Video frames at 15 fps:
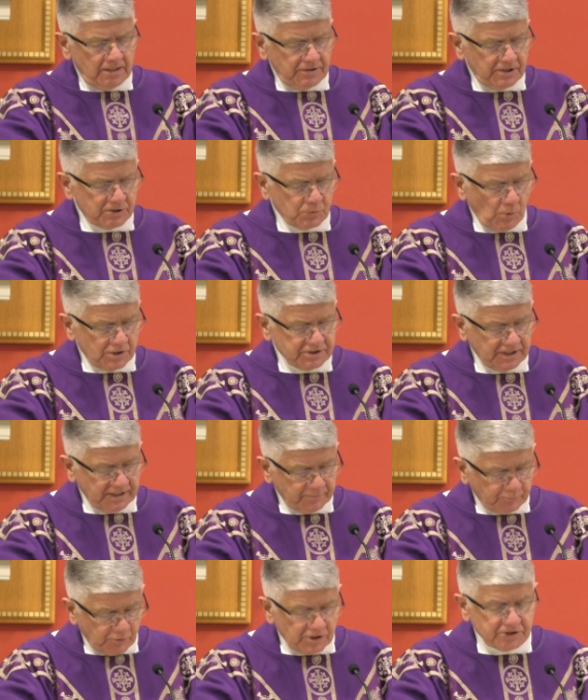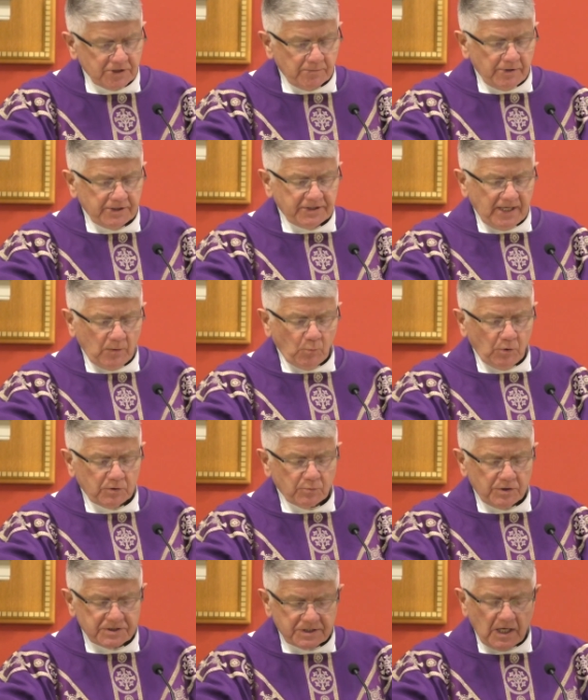This was an imprisonment that would
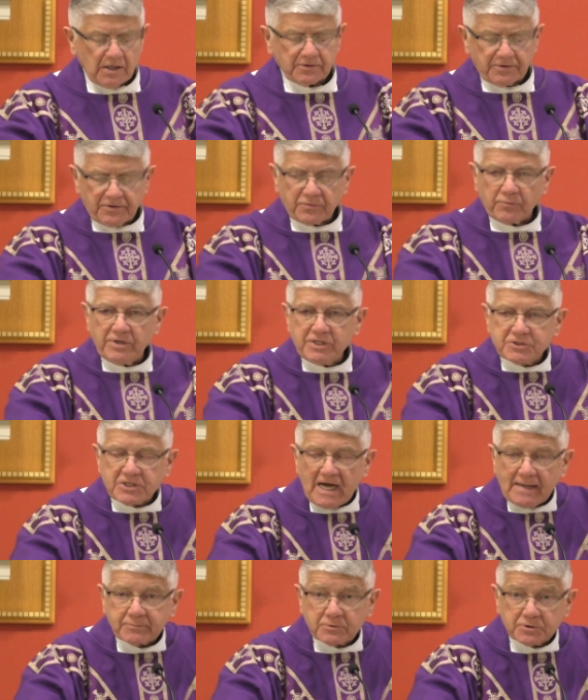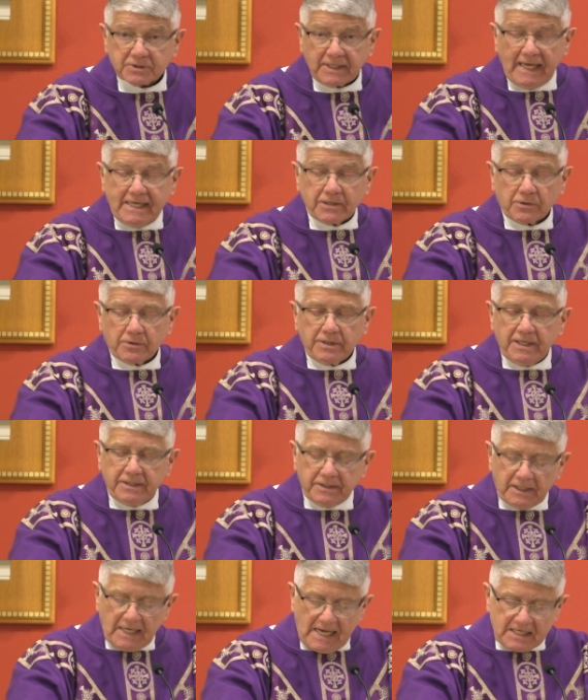result three chapters later
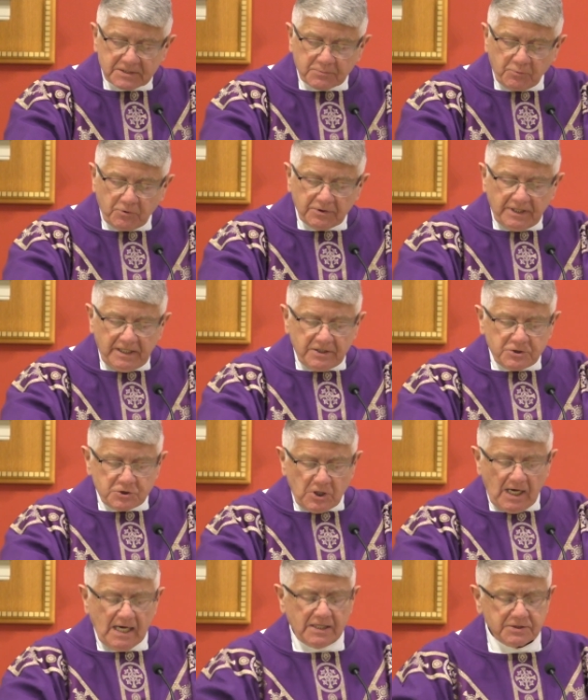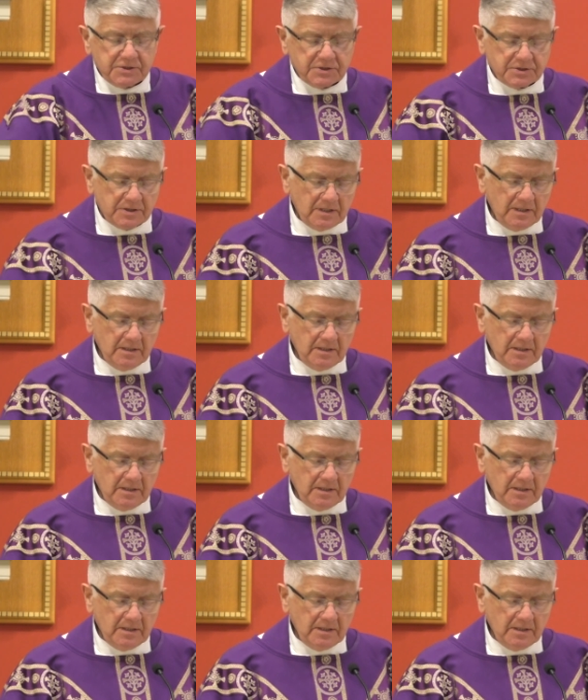in the gospel in John's